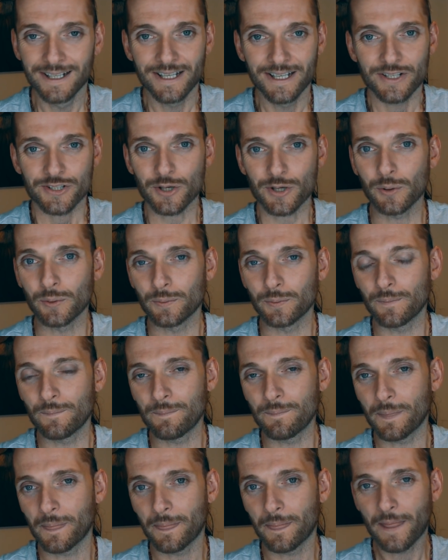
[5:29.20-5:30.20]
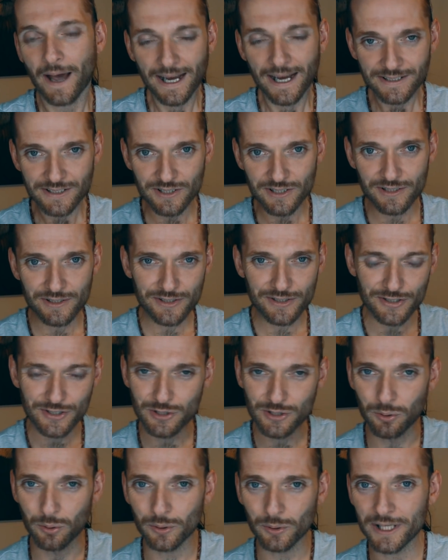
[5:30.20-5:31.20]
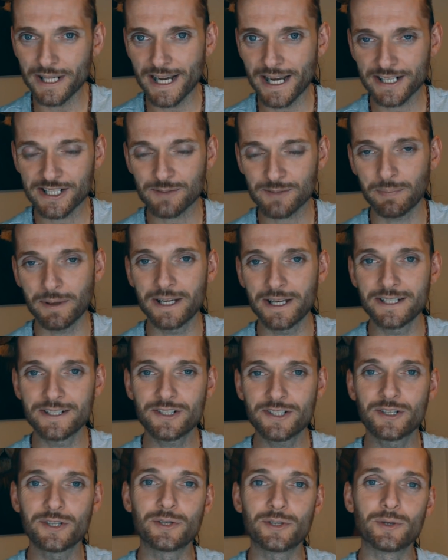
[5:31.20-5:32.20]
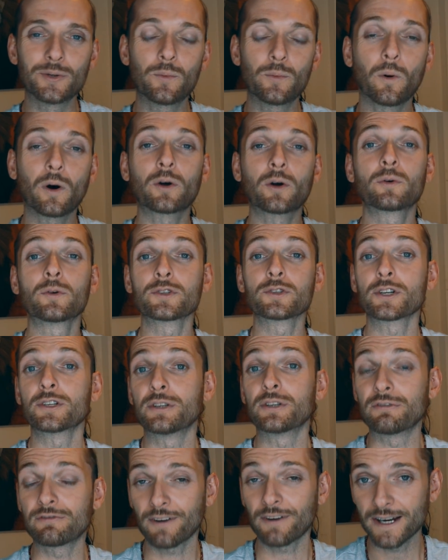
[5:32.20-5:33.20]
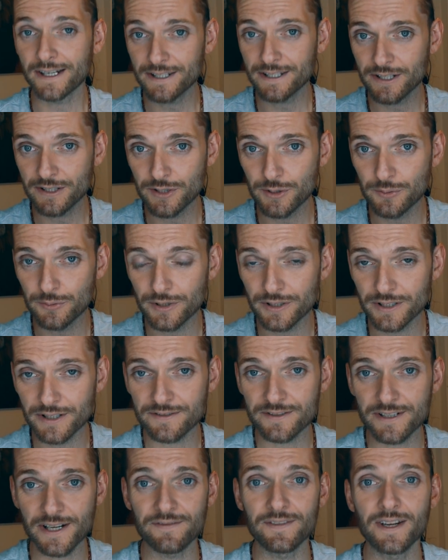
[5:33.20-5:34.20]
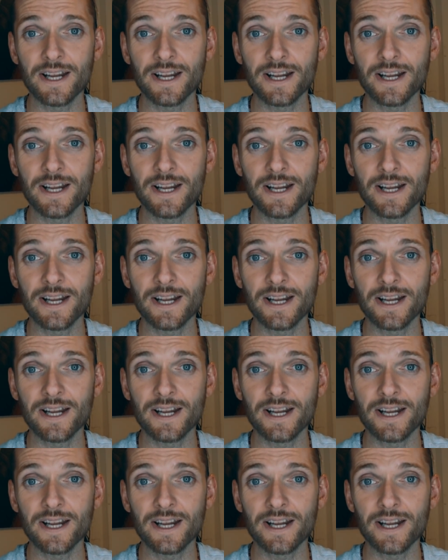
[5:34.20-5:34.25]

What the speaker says: So that slowly explains to you what goes on. You find the union of 7